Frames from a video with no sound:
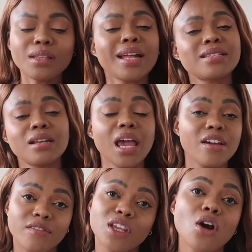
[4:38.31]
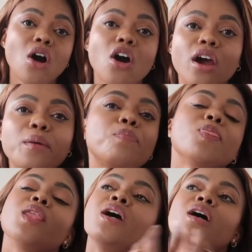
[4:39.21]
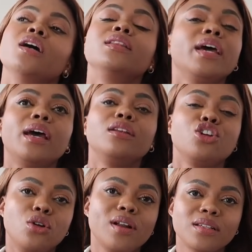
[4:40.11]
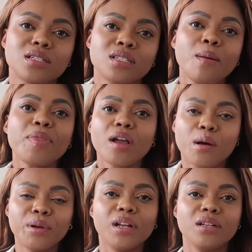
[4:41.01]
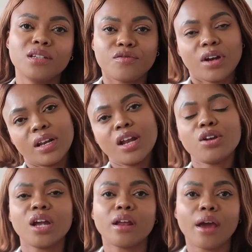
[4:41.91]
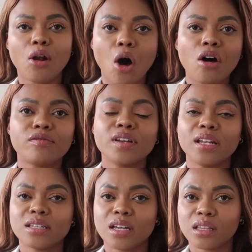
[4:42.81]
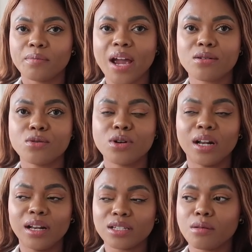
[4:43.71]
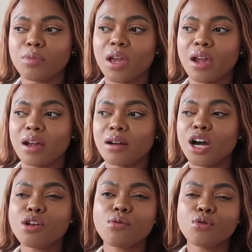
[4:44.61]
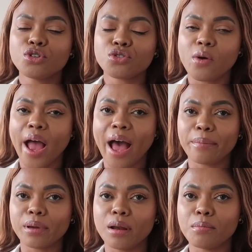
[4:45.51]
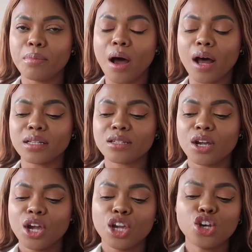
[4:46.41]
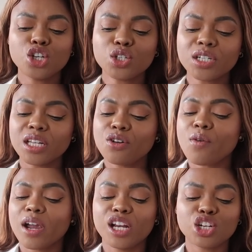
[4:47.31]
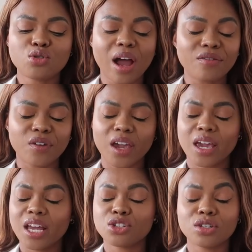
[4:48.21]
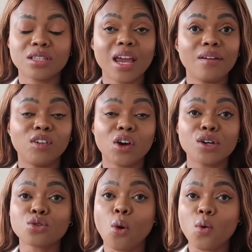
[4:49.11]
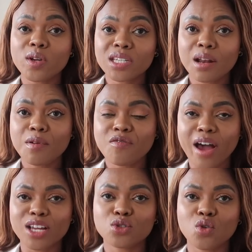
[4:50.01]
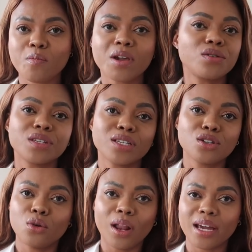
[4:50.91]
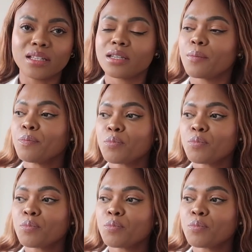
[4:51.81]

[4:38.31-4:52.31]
that's on the FDR. Then, you know, that's something completely different. Then you can get off and take the back route unless something unusual happened. But usually the regular traffic, it's just the FDR is always going to be faster because there's no lights.